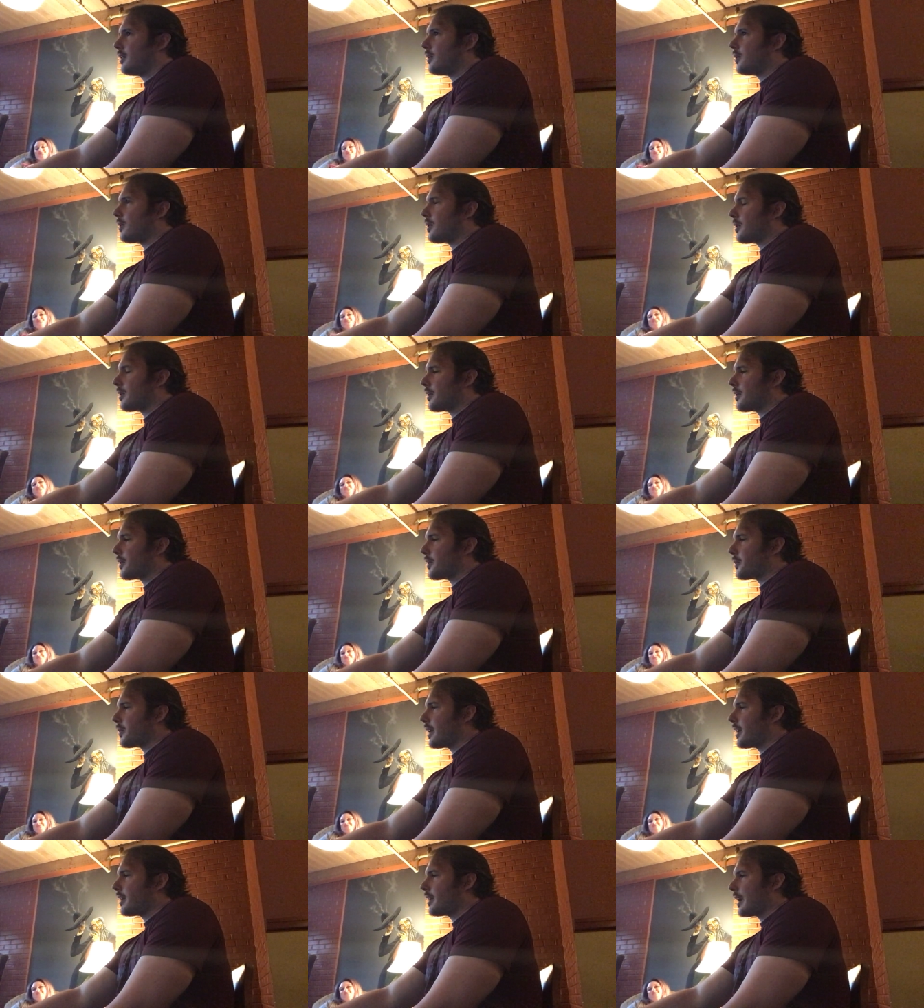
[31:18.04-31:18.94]
Or the
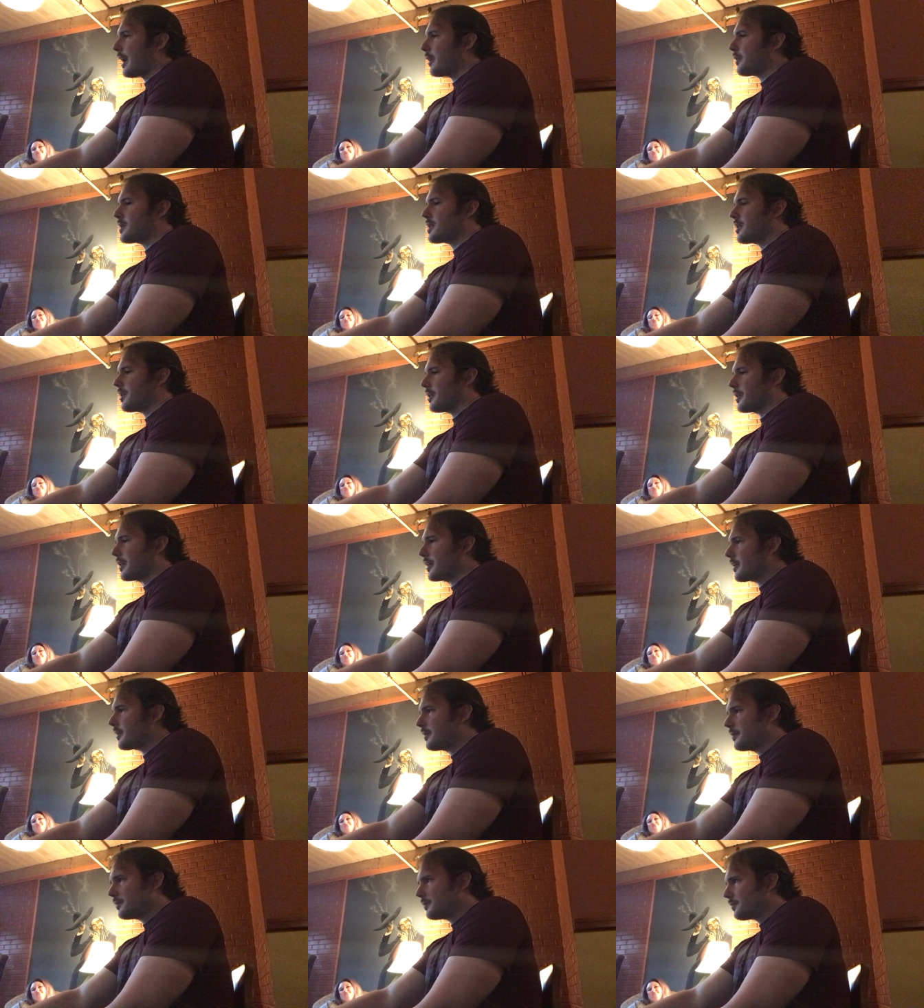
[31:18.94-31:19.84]
right
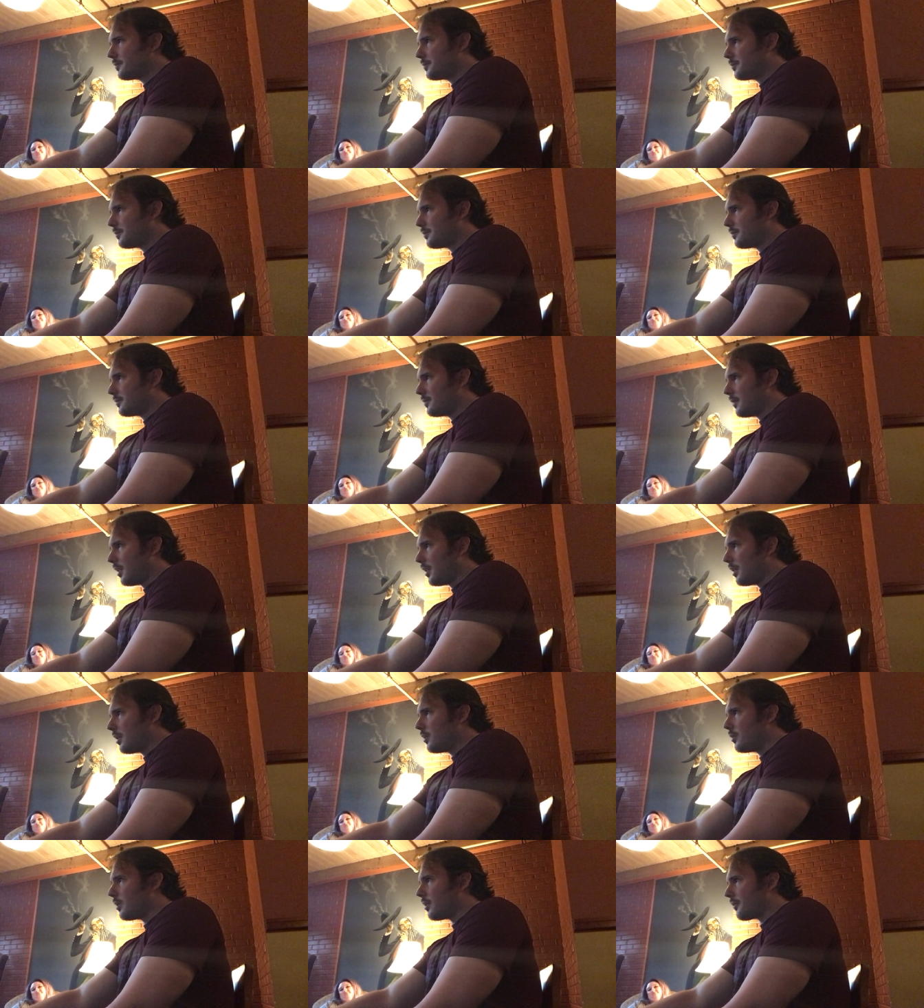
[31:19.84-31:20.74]
counselor
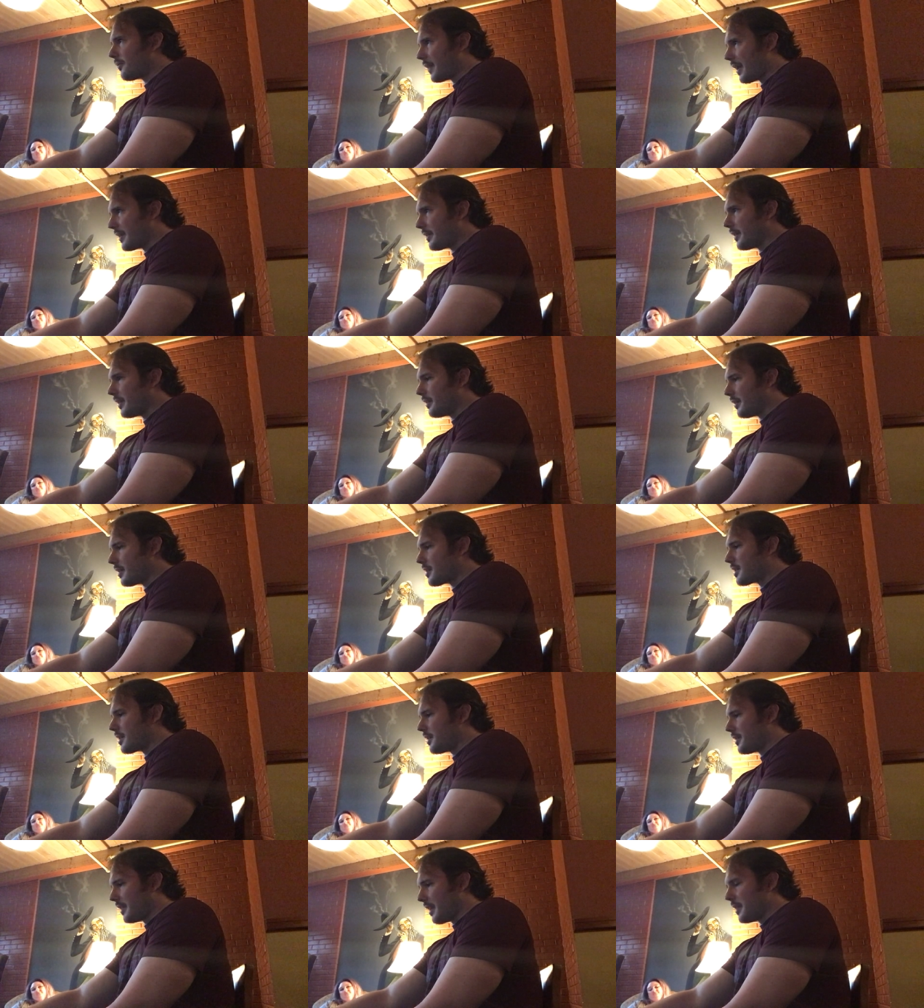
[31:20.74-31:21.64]
who will finally
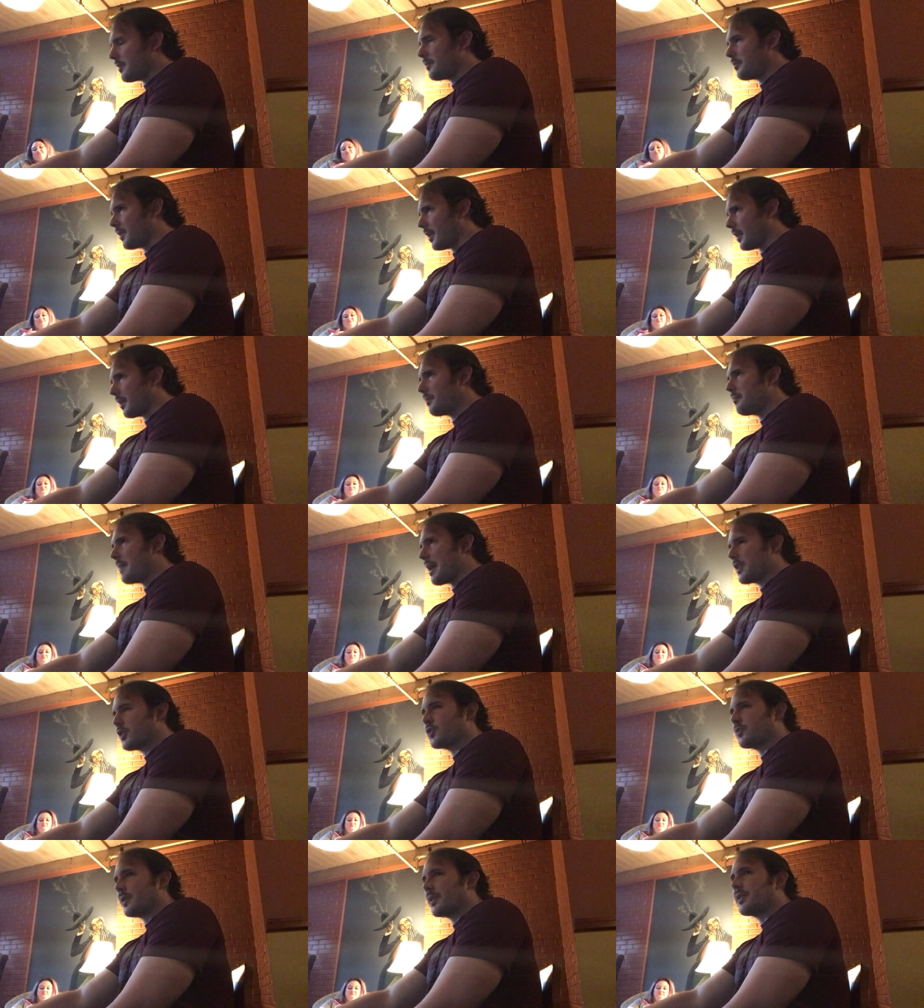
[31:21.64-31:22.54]
listen and like
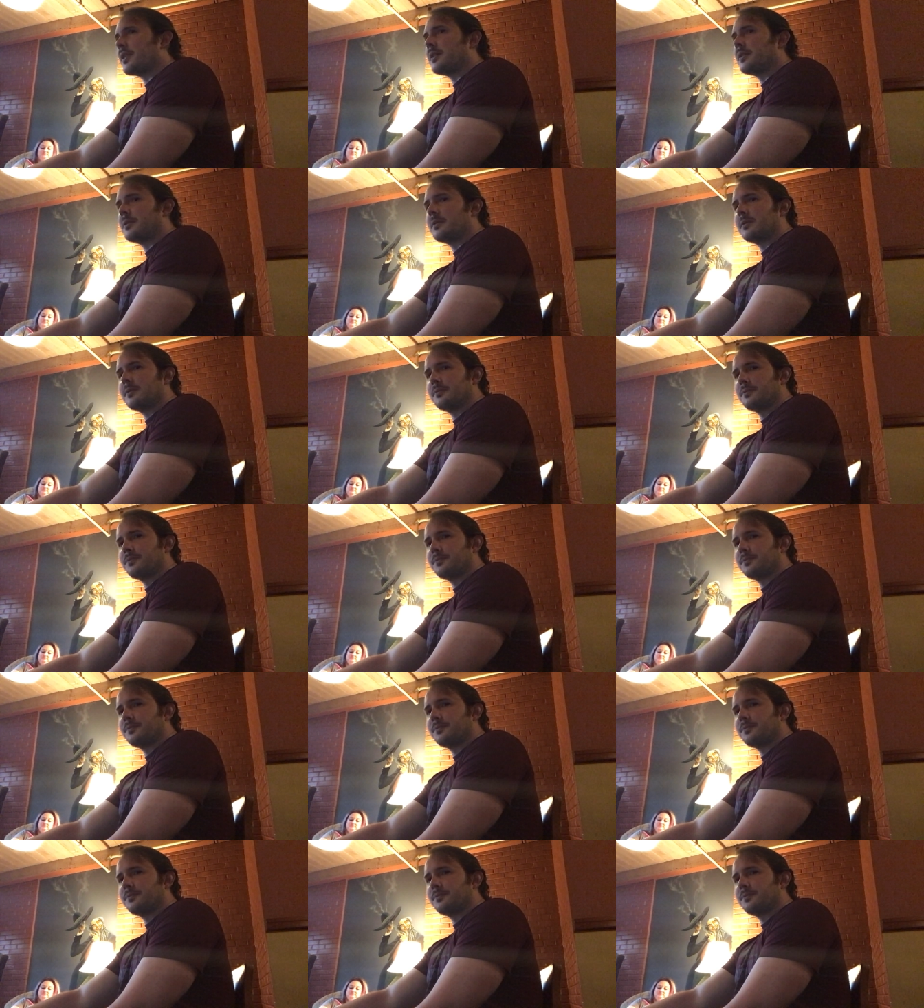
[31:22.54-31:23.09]
mesh with you.